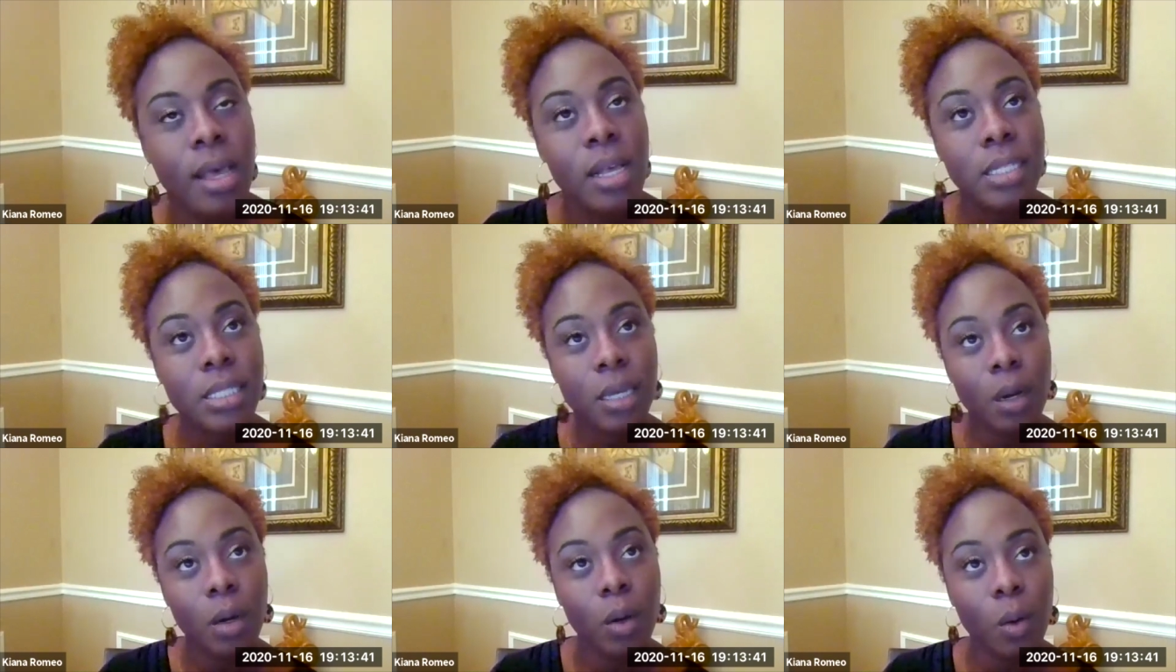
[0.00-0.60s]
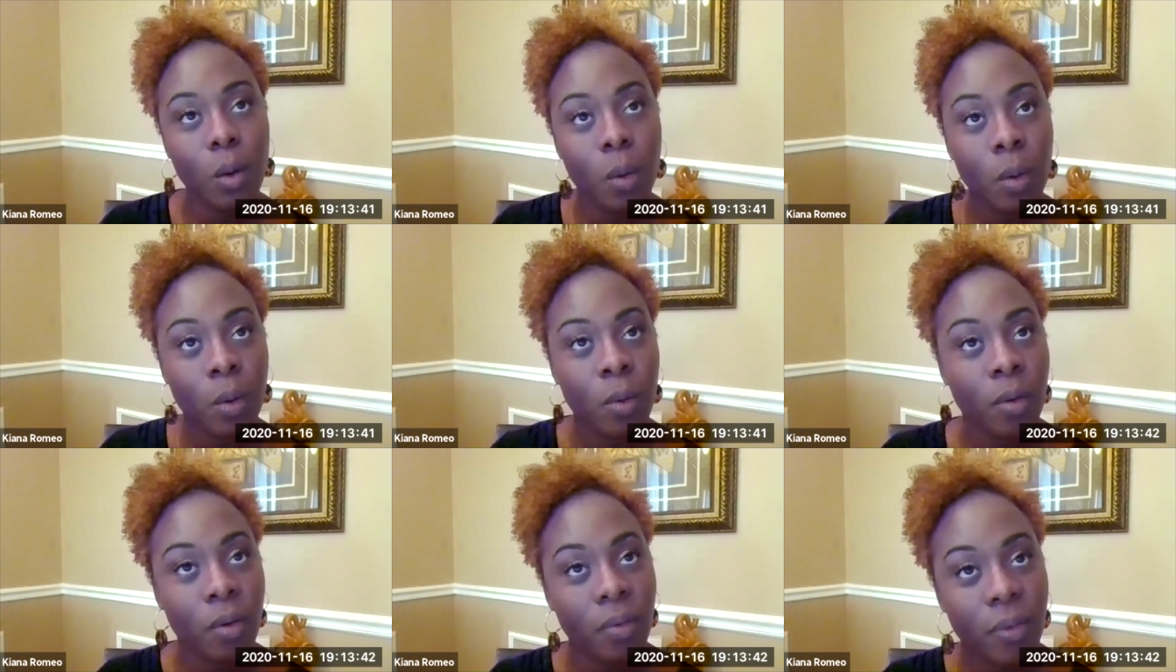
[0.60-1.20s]

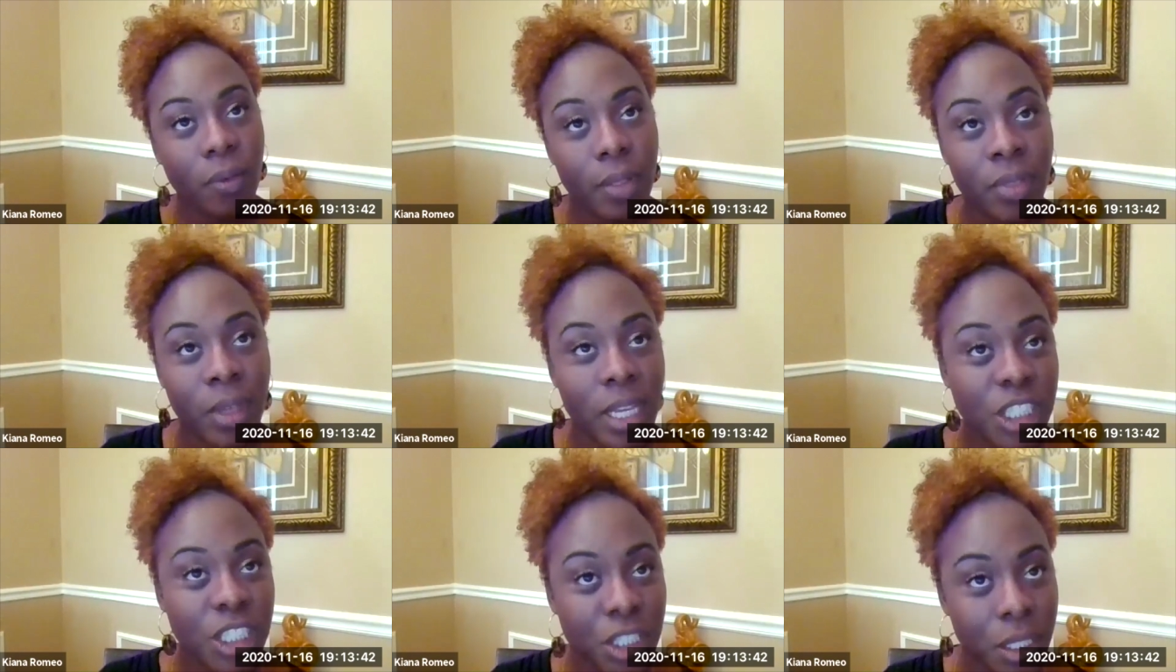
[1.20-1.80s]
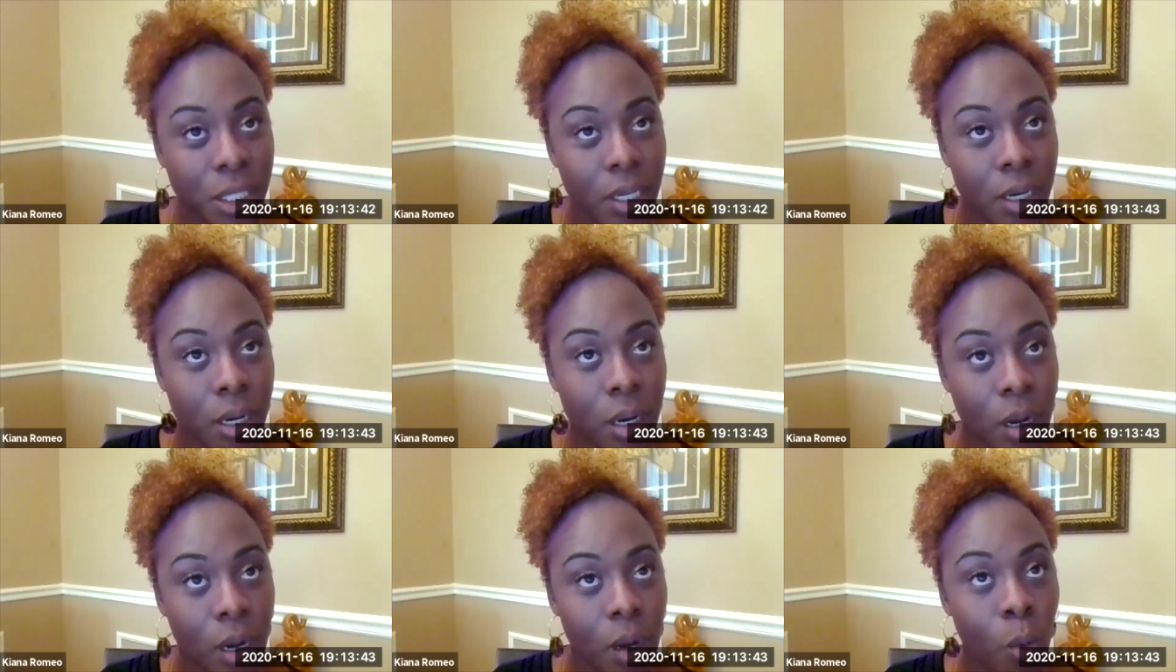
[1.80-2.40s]
So this
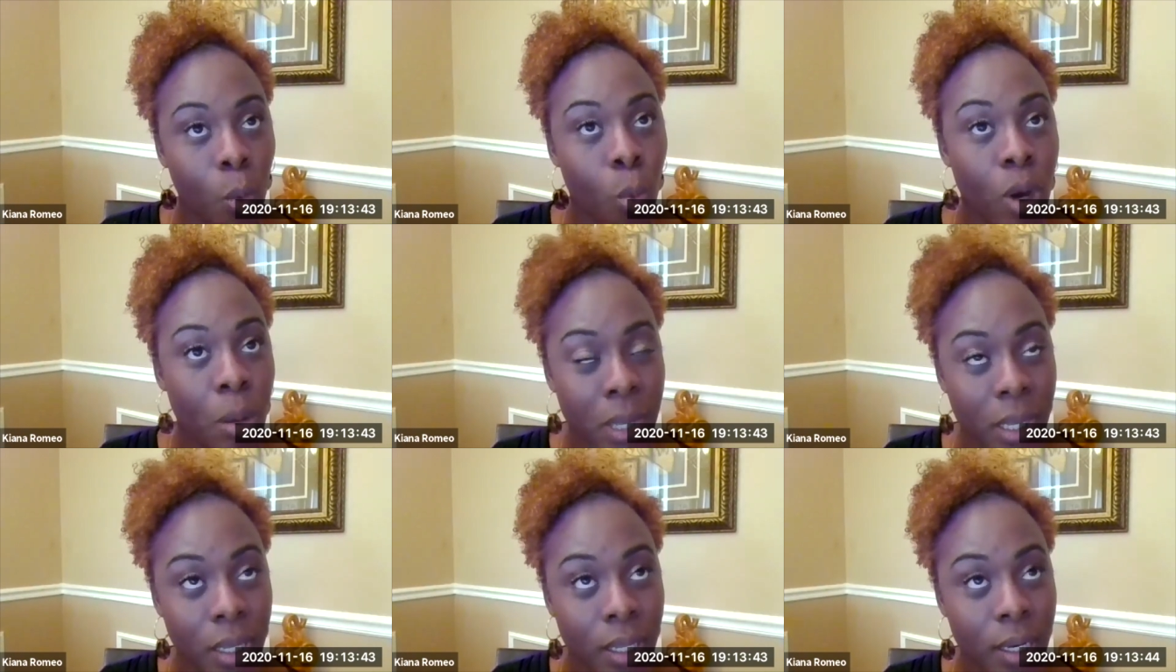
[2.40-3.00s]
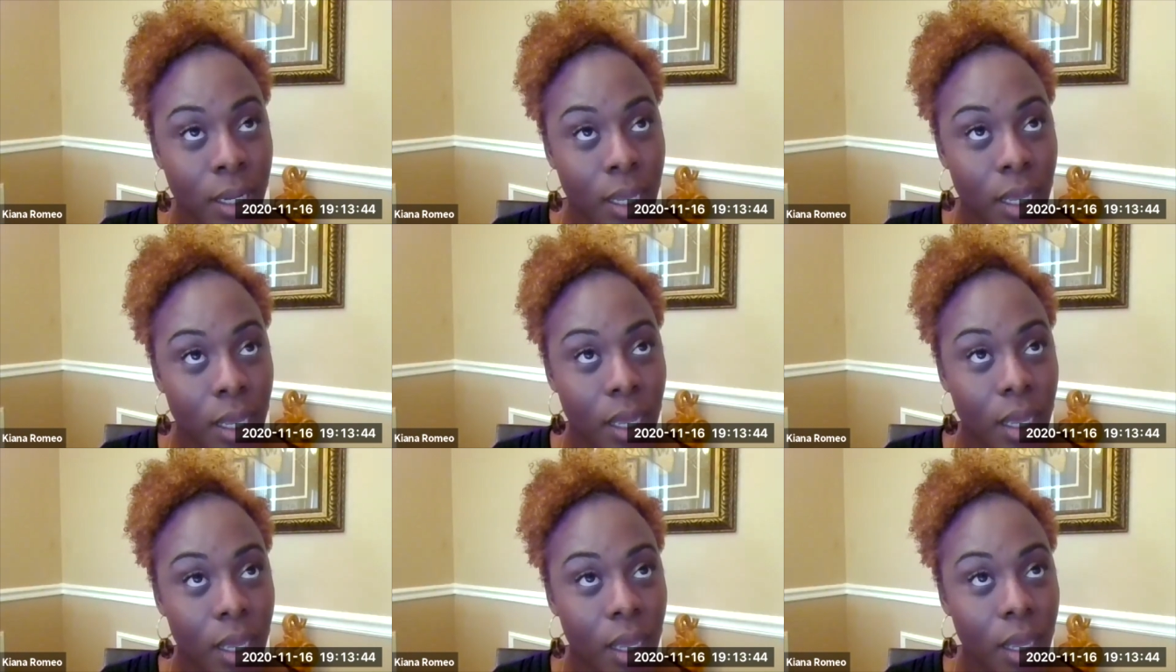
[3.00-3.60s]
year, a woman
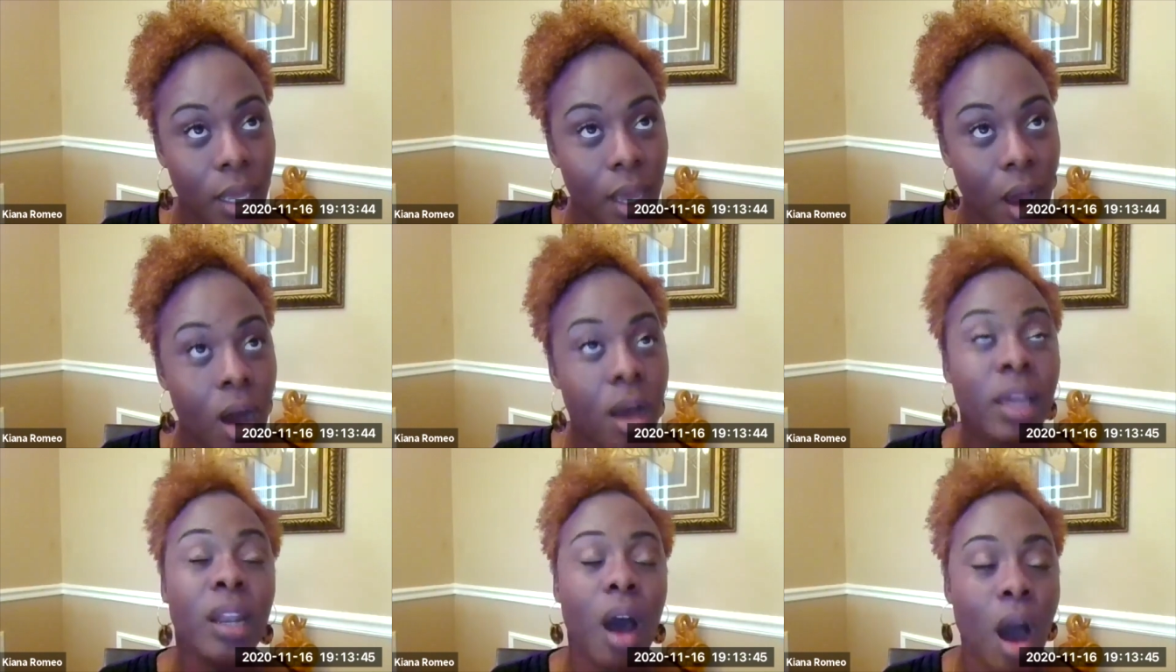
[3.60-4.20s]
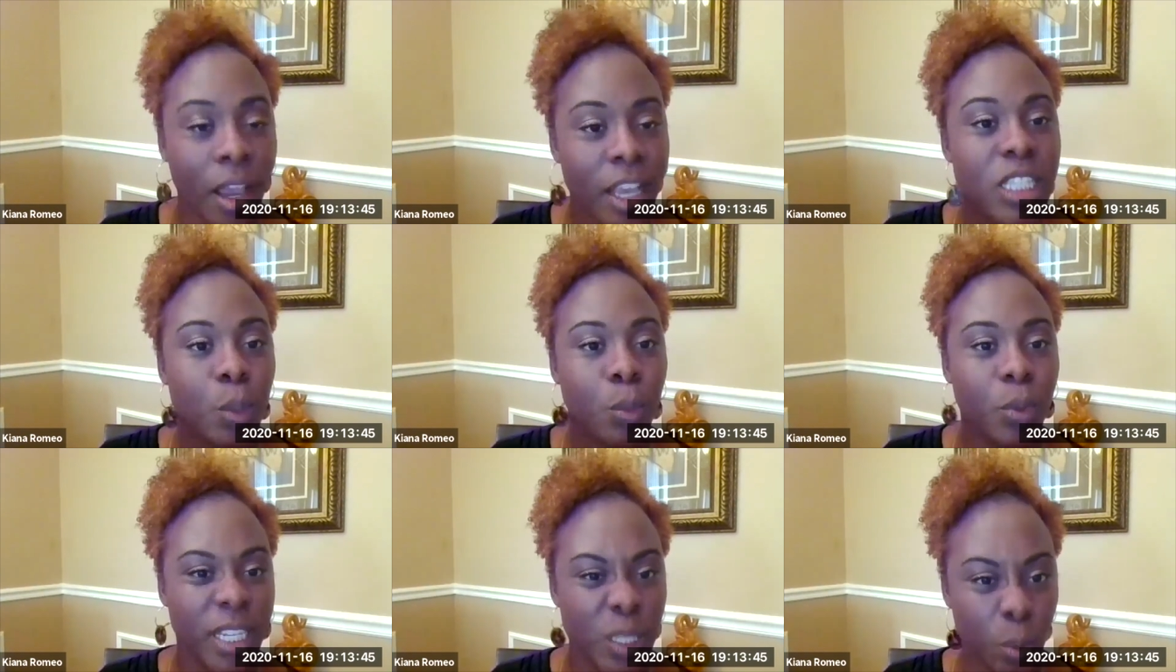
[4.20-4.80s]
uh, in August
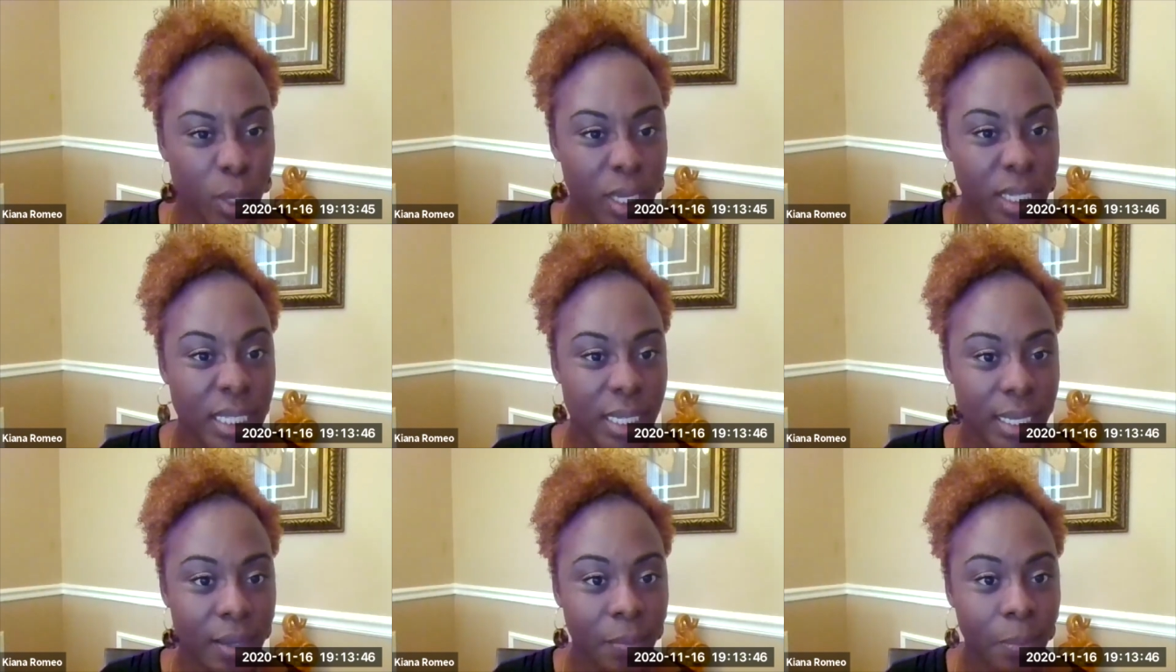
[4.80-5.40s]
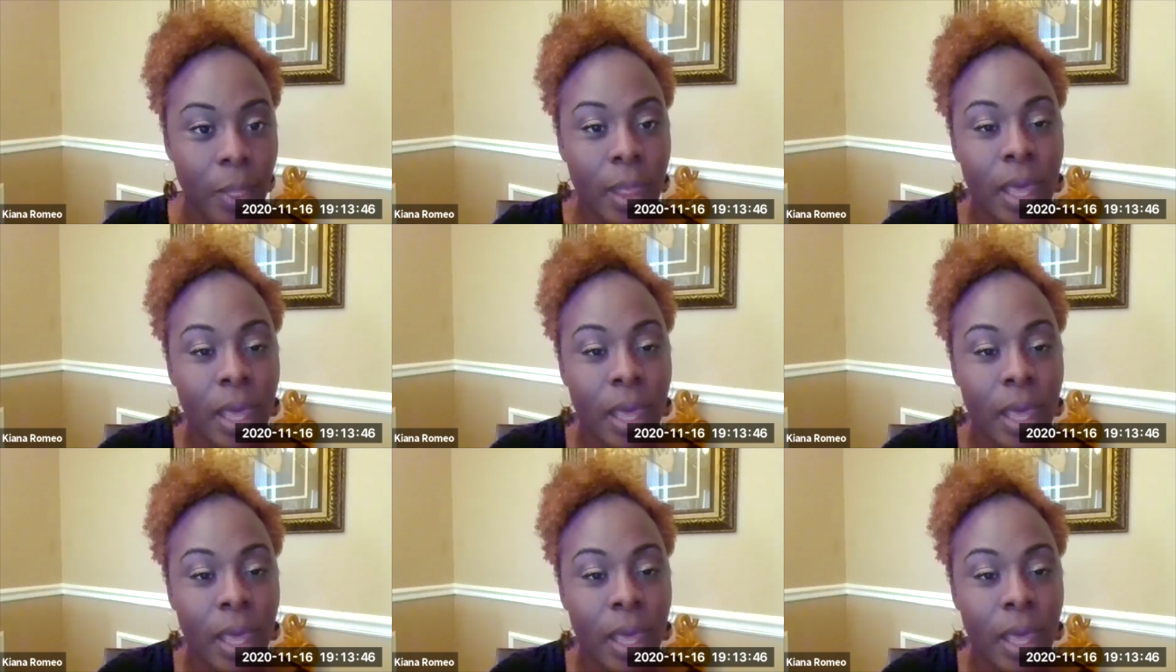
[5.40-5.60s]
2020,